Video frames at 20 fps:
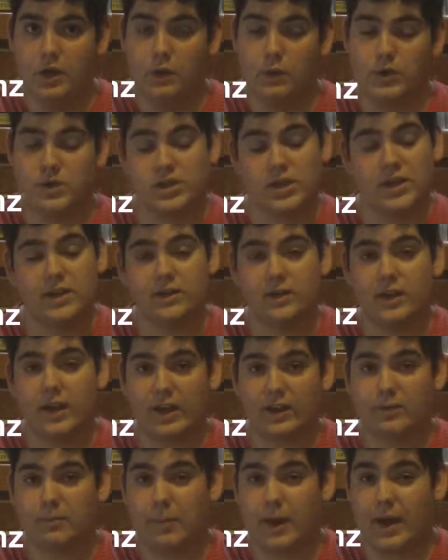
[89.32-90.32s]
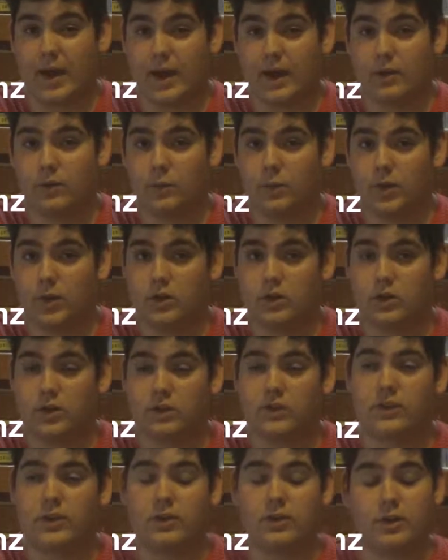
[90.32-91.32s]
which isn't as bad when you're
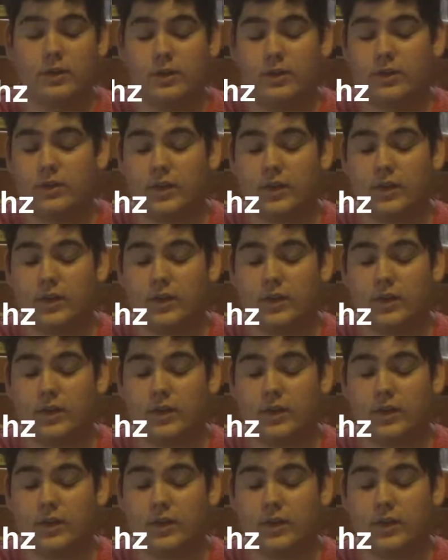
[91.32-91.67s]
considering this